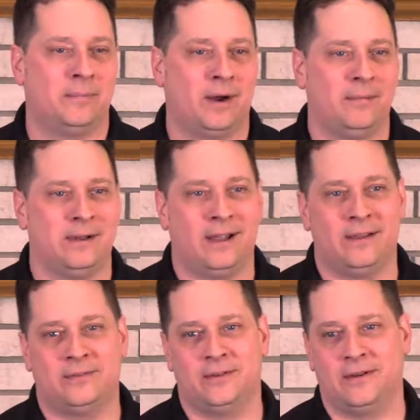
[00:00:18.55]
probably the
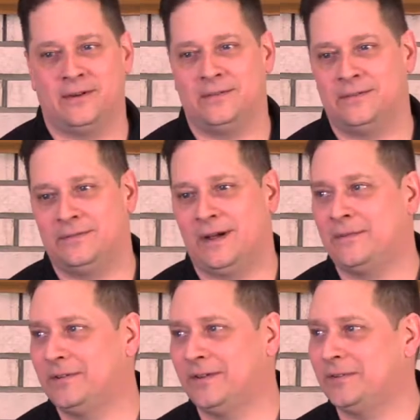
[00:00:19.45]
last uh,
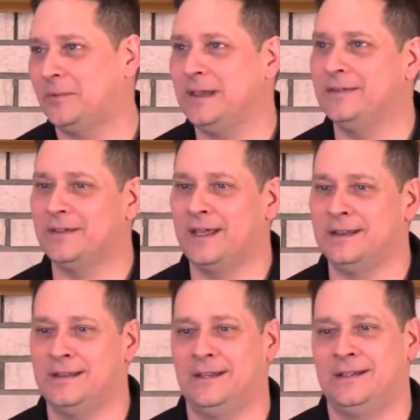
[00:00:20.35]
five or six weeks on